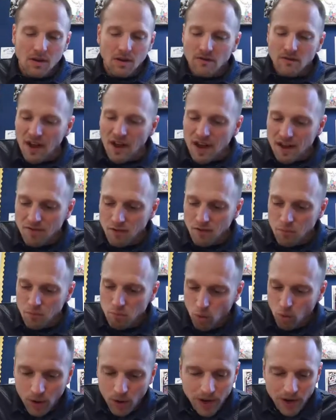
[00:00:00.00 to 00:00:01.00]

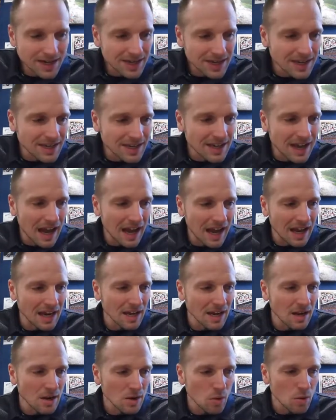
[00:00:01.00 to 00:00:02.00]

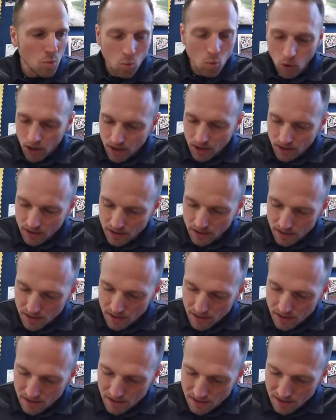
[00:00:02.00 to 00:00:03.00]
5.91.
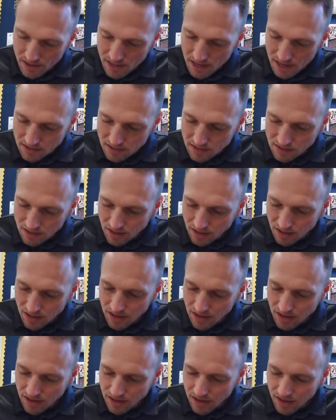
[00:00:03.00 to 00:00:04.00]
That's the
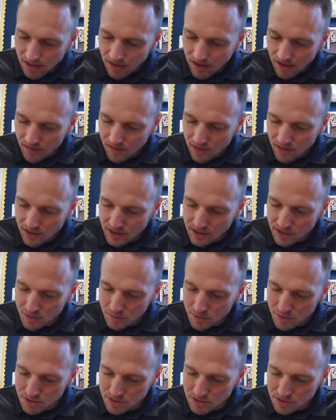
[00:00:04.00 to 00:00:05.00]
length of this
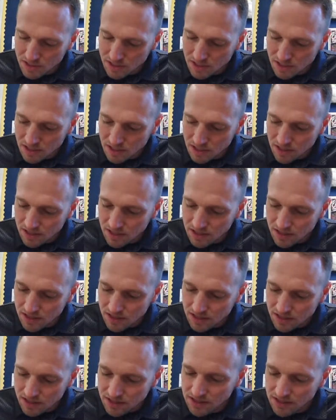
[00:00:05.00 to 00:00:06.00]
missing
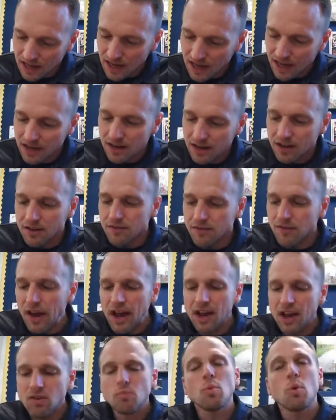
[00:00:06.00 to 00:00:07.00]
side.
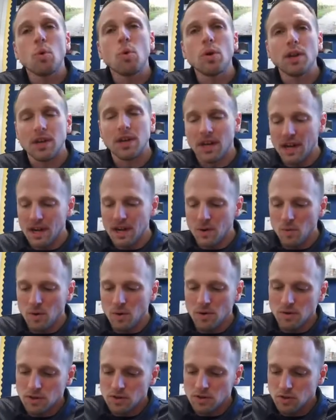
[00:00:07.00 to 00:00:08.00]

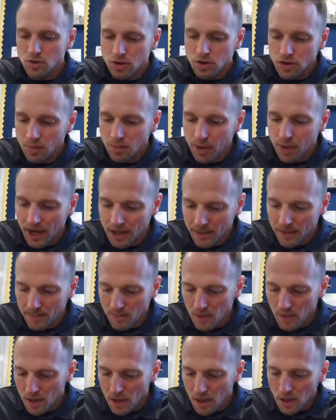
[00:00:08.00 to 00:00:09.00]
5.91. Let's look at the bottom.
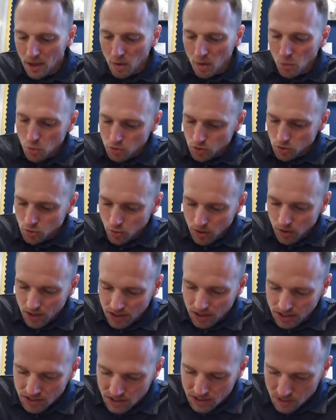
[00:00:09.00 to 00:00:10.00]
Which one
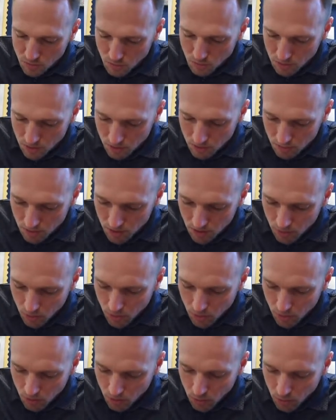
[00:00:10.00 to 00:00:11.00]
is this one going to be?
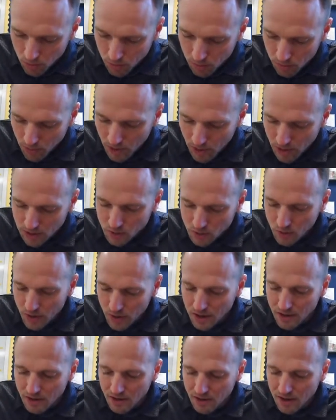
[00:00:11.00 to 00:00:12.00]
Well, put a plus
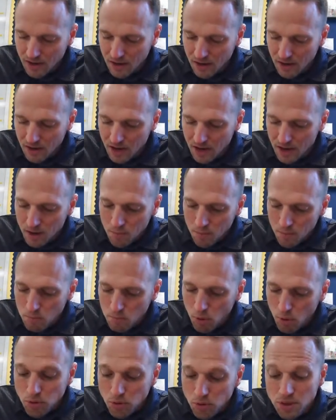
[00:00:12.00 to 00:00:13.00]
right there.
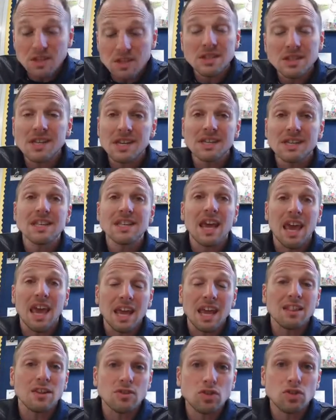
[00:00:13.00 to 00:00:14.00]
Both the 6
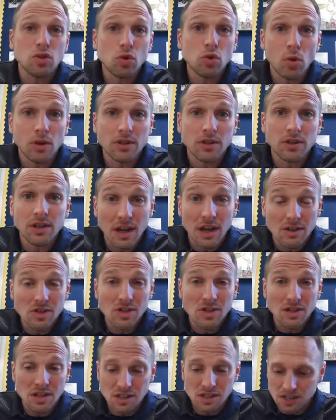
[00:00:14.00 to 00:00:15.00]
and the 2 are
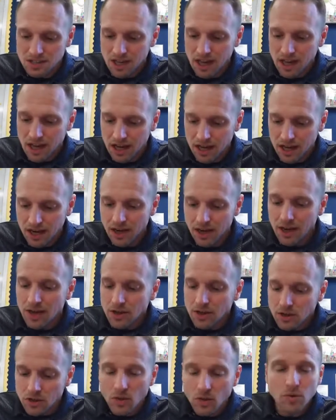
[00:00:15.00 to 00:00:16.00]
touching this side,
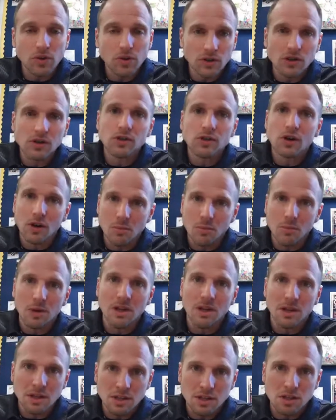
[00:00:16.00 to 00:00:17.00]
so this is going to be
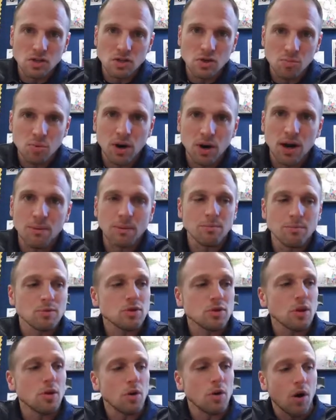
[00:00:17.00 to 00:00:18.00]
an addition problem.
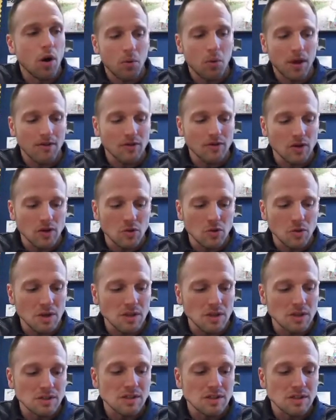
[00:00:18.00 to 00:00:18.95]
So all we have to do is